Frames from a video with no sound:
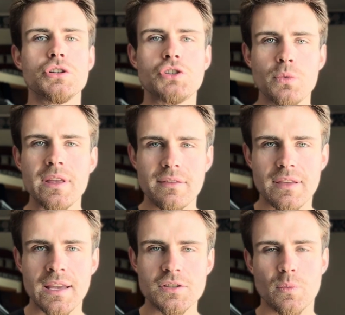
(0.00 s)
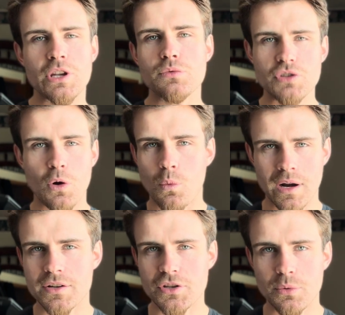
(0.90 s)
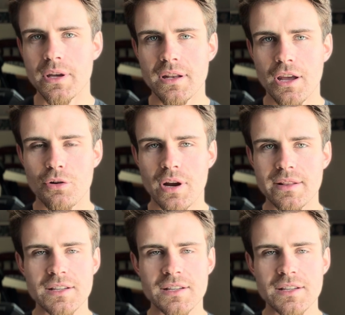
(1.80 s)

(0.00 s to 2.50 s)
doing things when you don't want to do it, right?